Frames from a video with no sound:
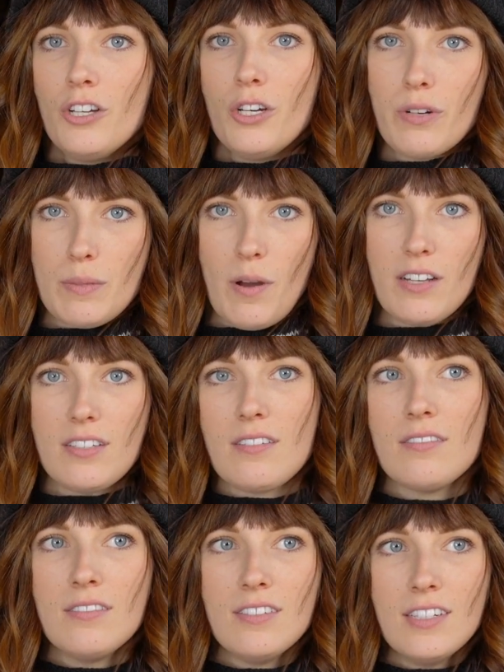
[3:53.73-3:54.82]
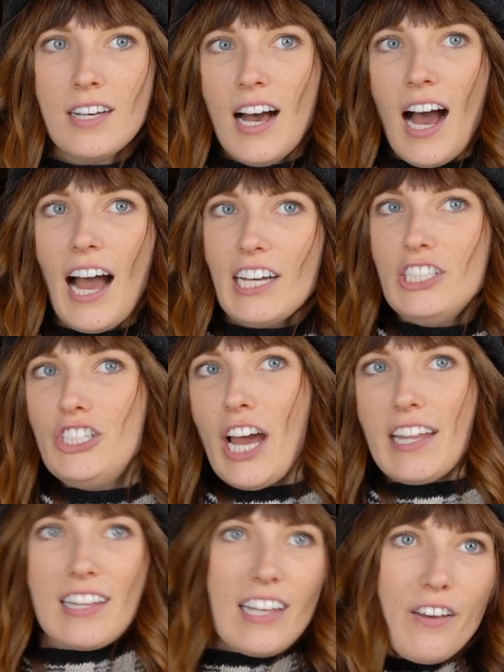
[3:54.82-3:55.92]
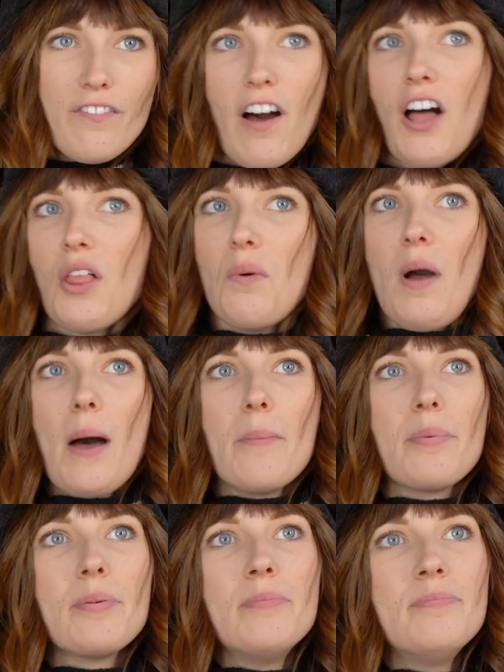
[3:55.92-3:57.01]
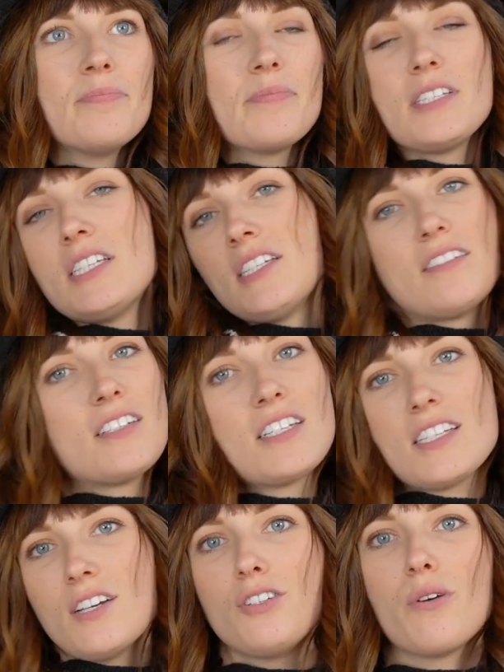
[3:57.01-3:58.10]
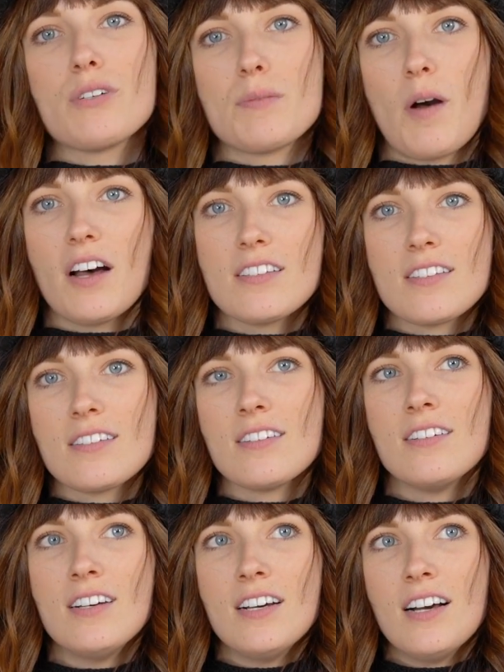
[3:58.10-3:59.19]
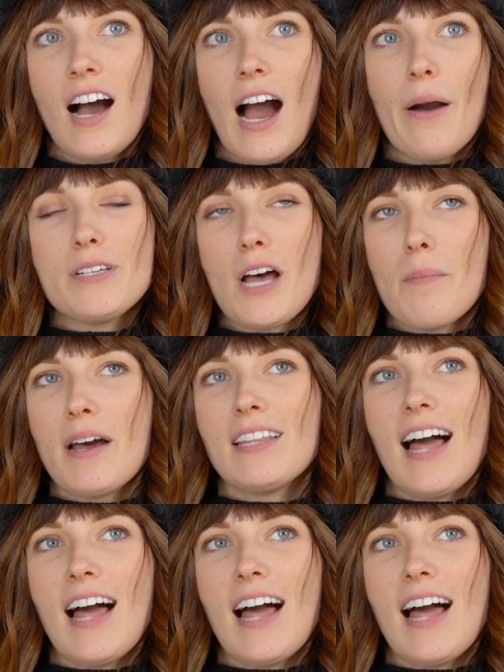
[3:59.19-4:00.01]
No response. I gently follow up. Still no response. I was on my